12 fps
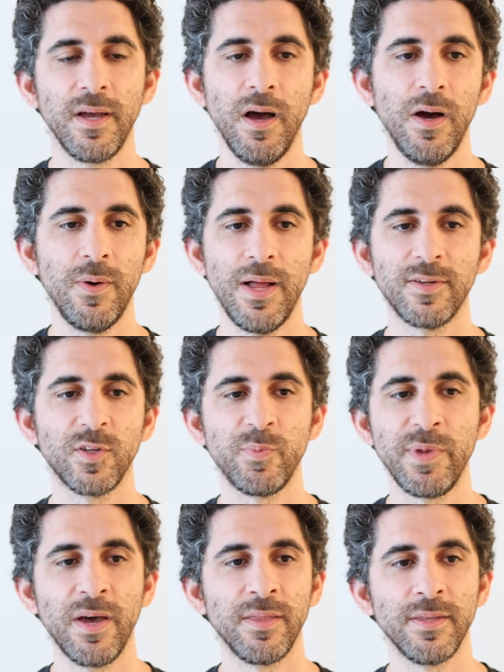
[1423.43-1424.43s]
oh, I'll just
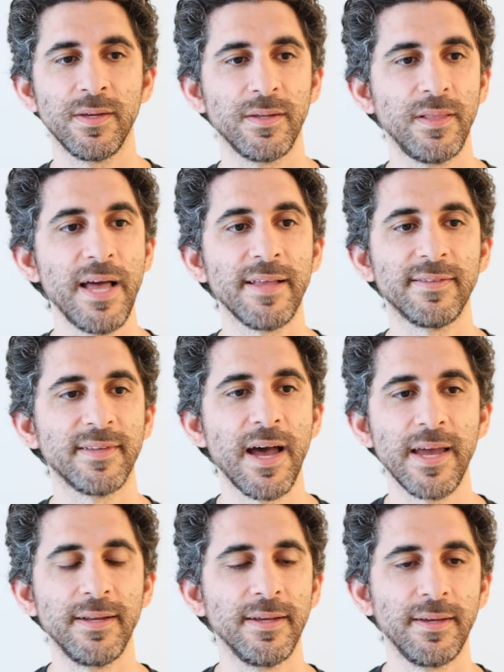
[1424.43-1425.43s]
be on the light
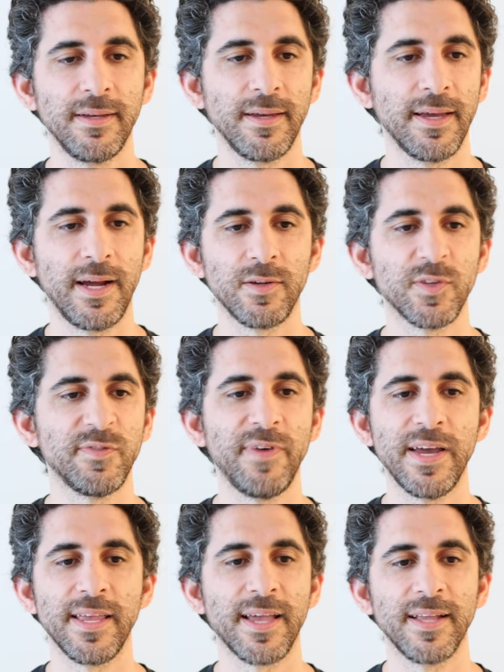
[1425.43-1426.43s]
side and I'll just
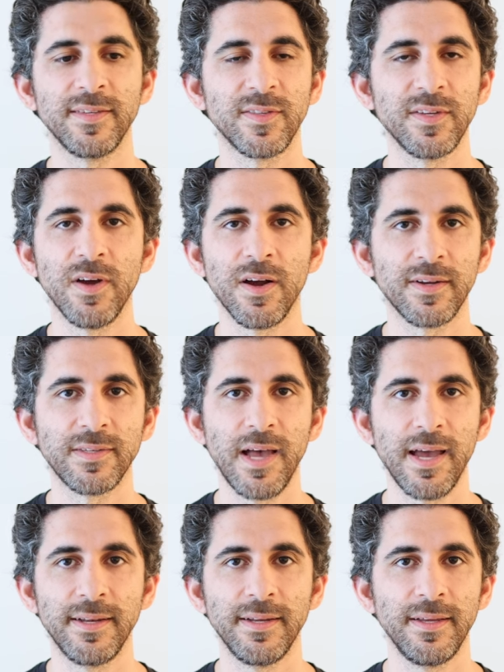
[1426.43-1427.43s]
fight against the dark
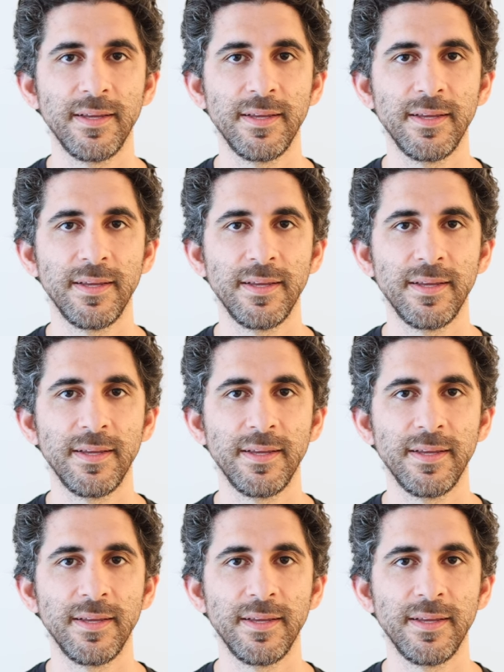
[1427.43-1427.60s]
side.